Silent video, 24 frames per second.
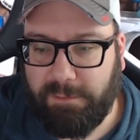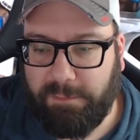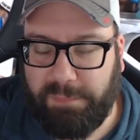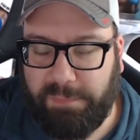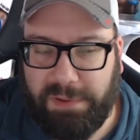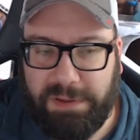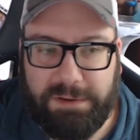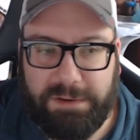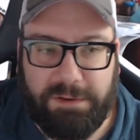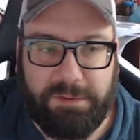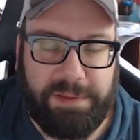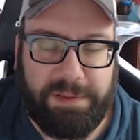
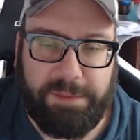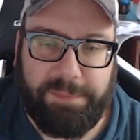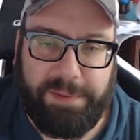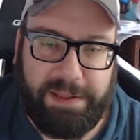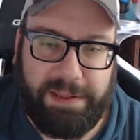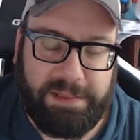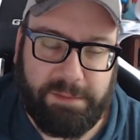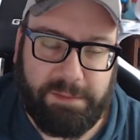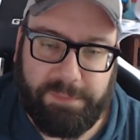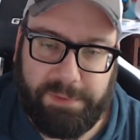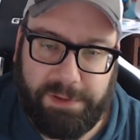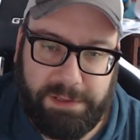but it would be a pain
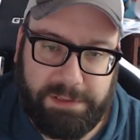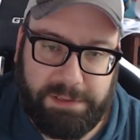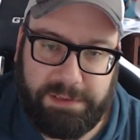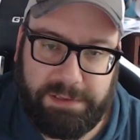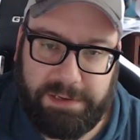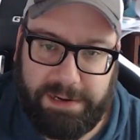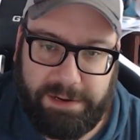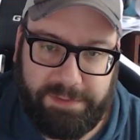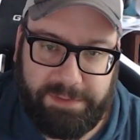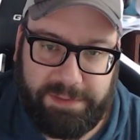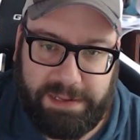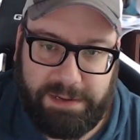in the butt, and
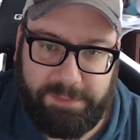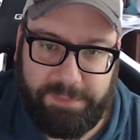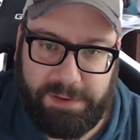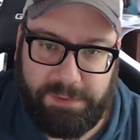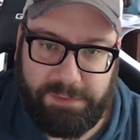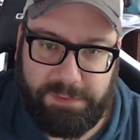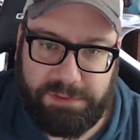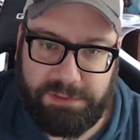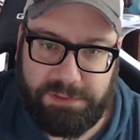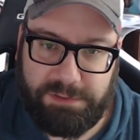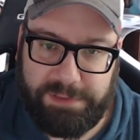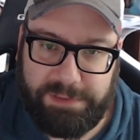I don't think anybody
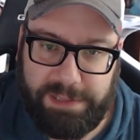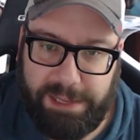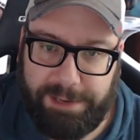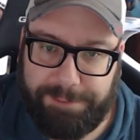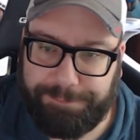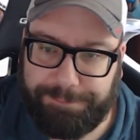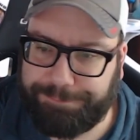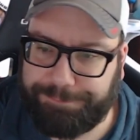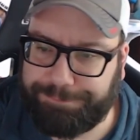would do that.